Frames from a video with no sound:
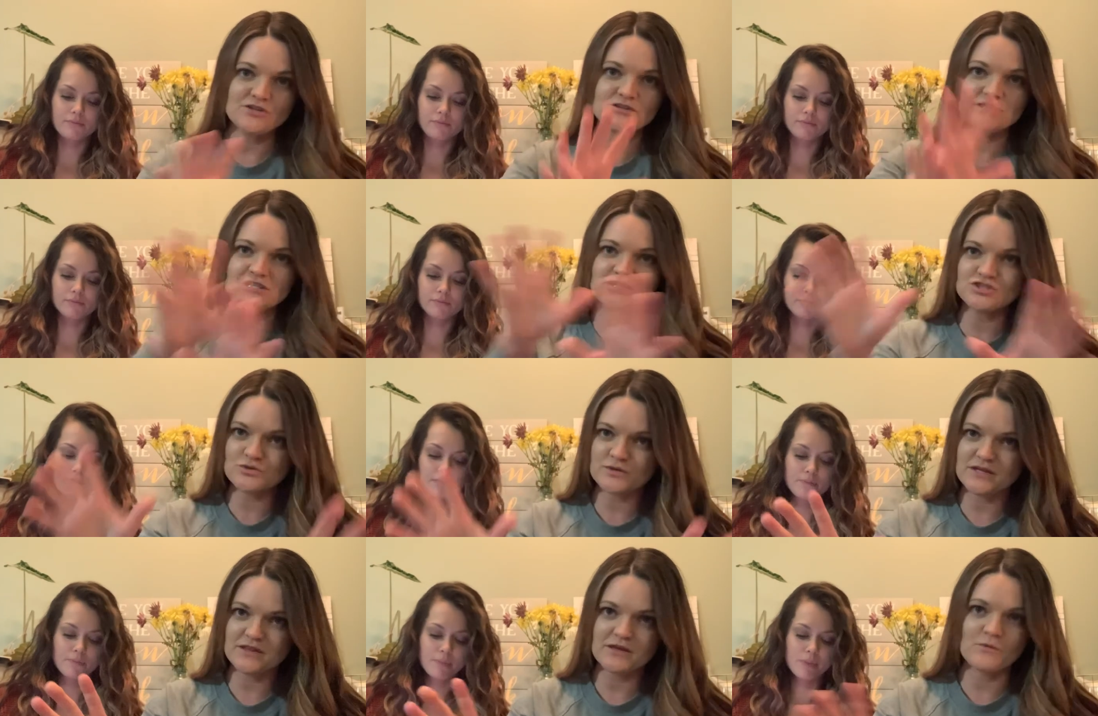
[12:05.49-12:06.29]
Speaker 1: You didn't do
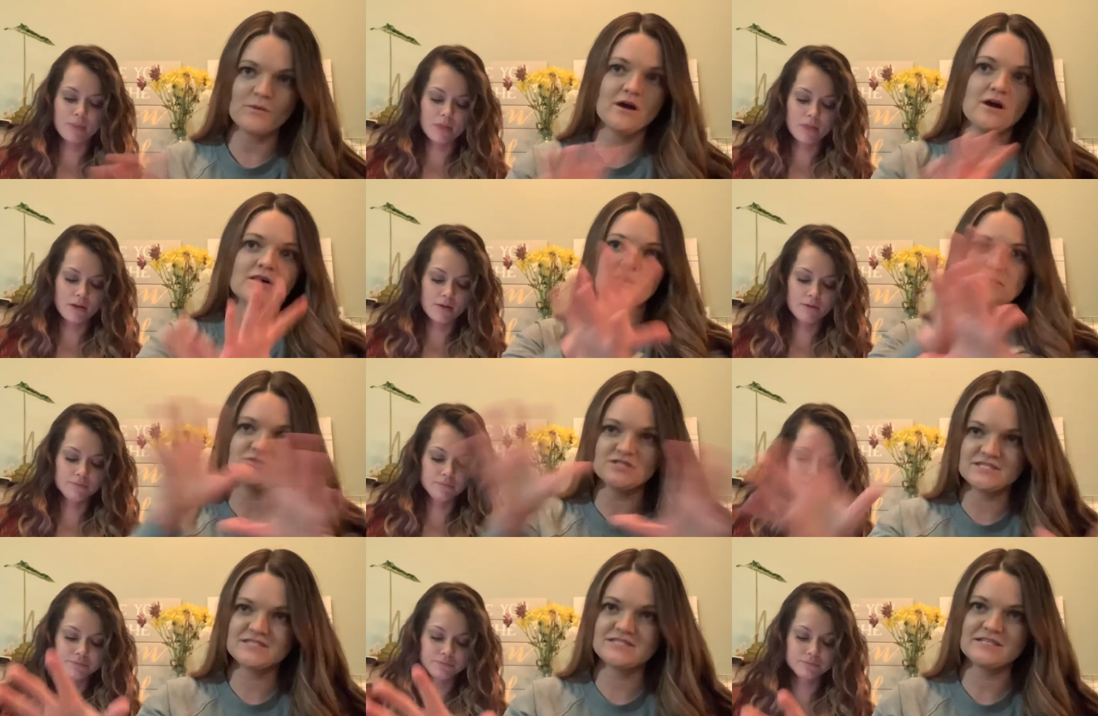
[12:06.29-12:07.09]
anything wrong. I'm
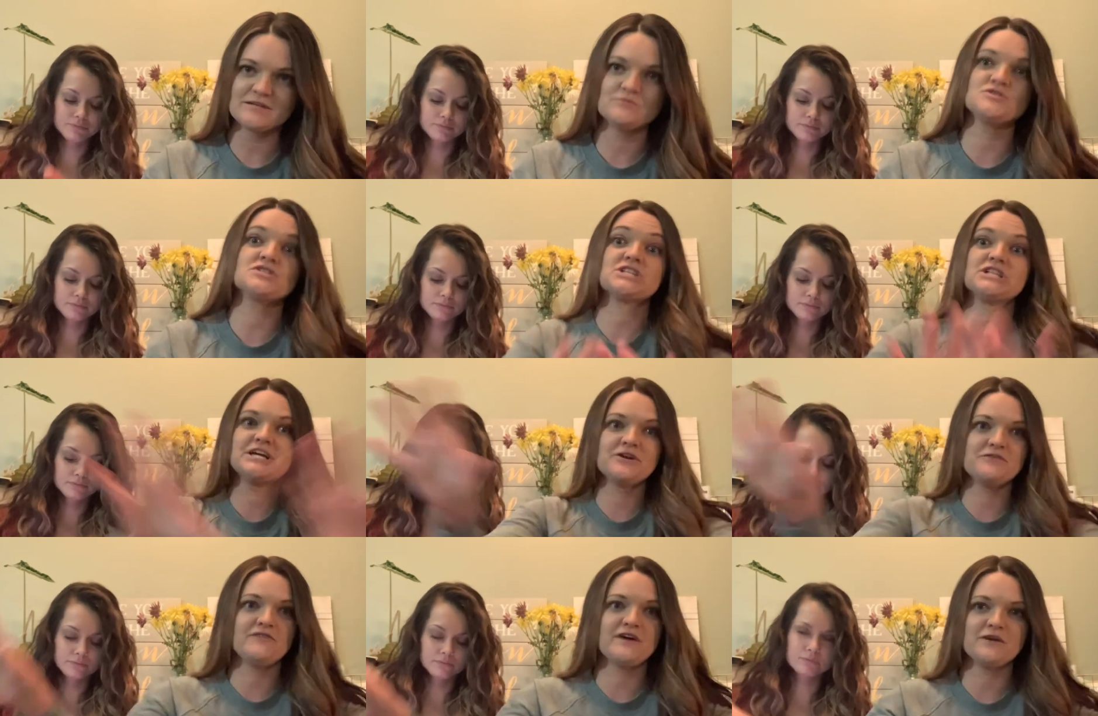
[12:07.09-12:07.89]
just, we're just
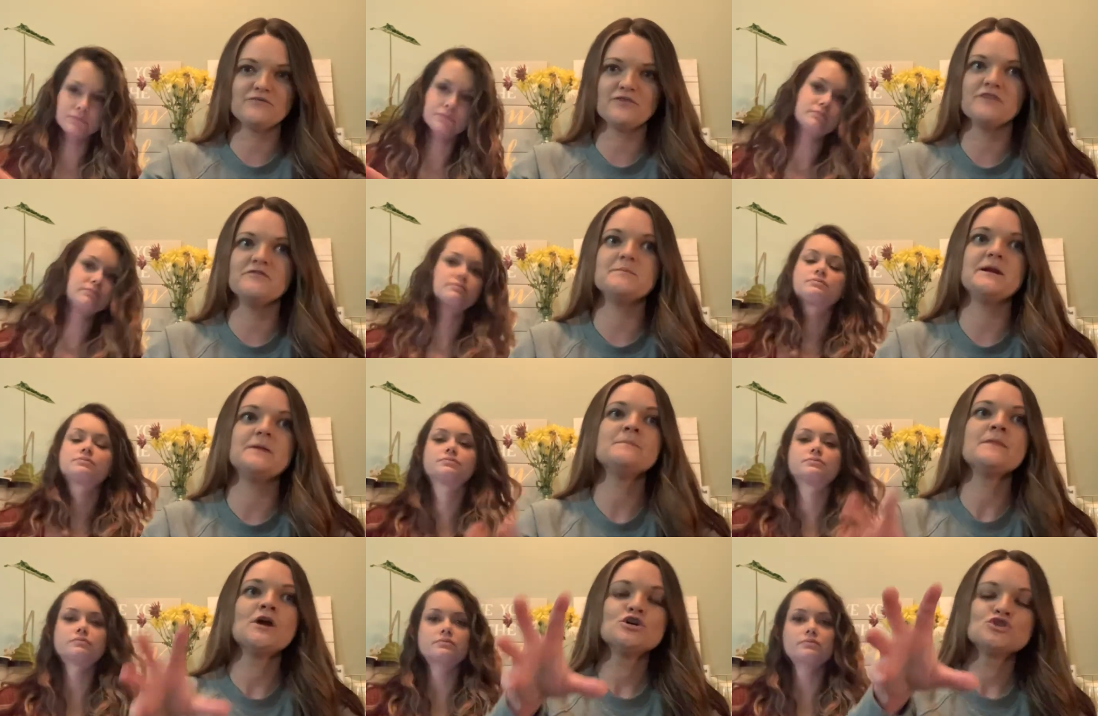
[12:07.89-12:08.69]
clarifying for everybody.
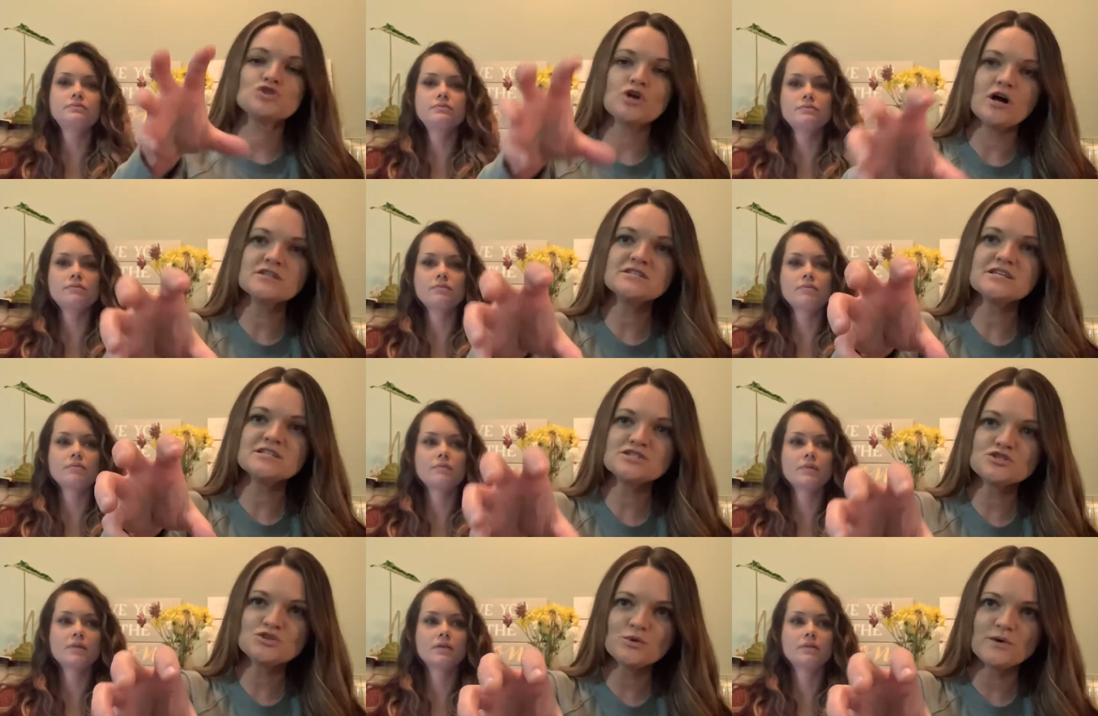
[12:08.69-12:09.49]
Dog takes
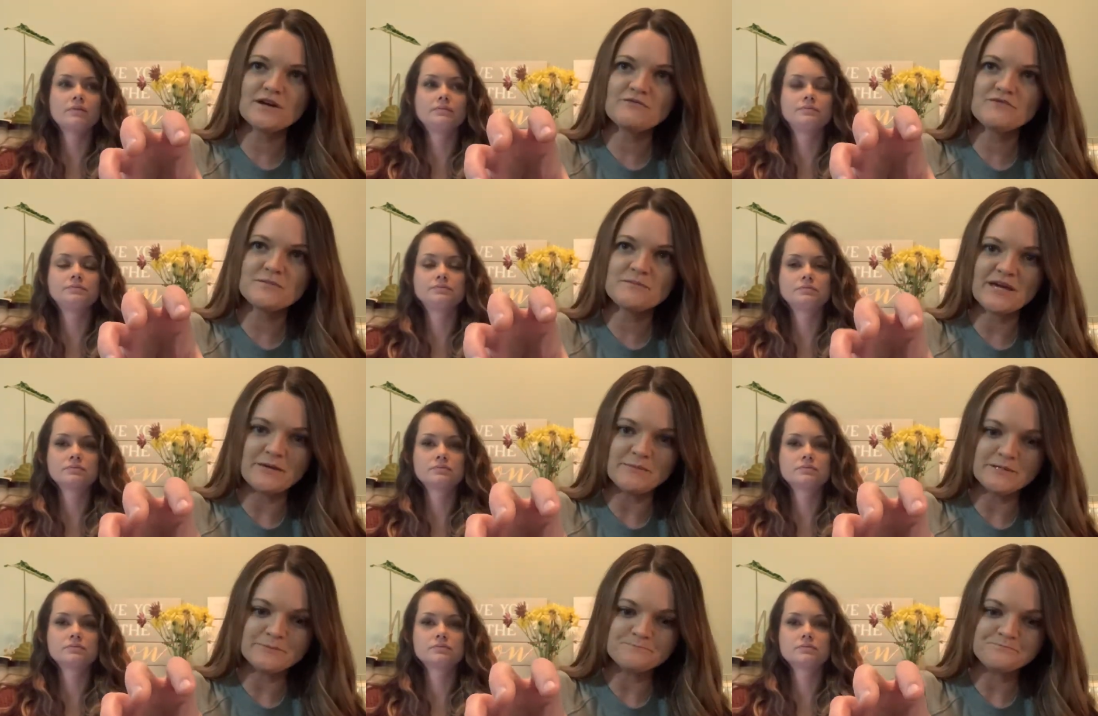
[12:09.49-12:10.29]
a toy off the
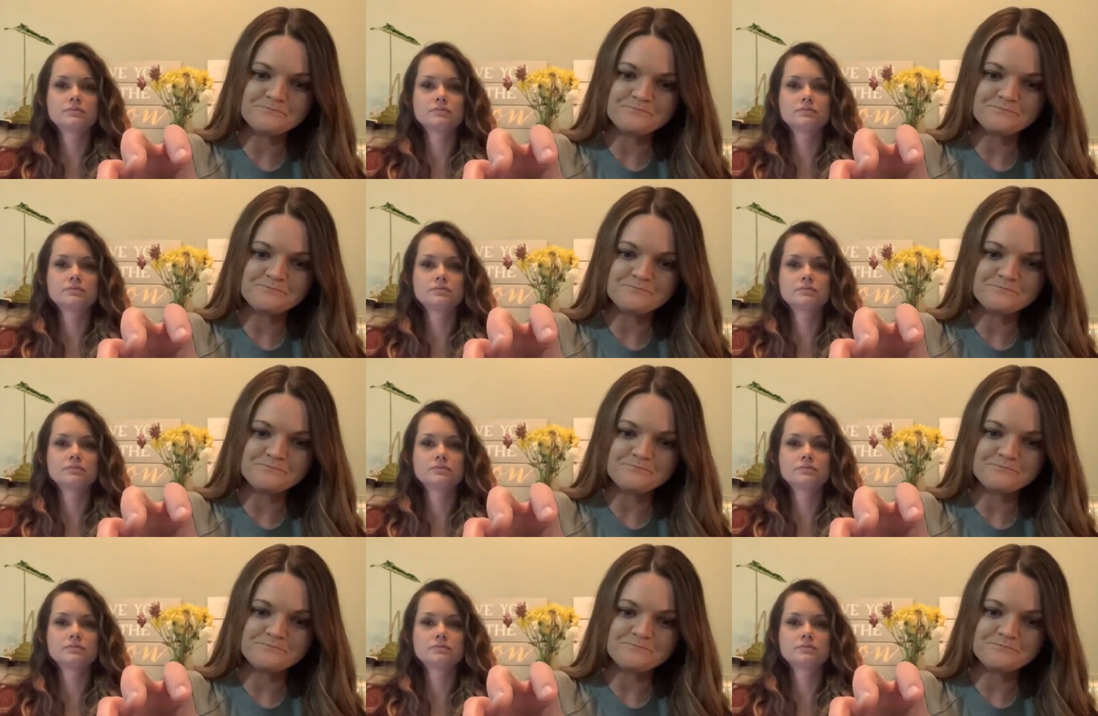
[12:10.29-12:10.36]
baby.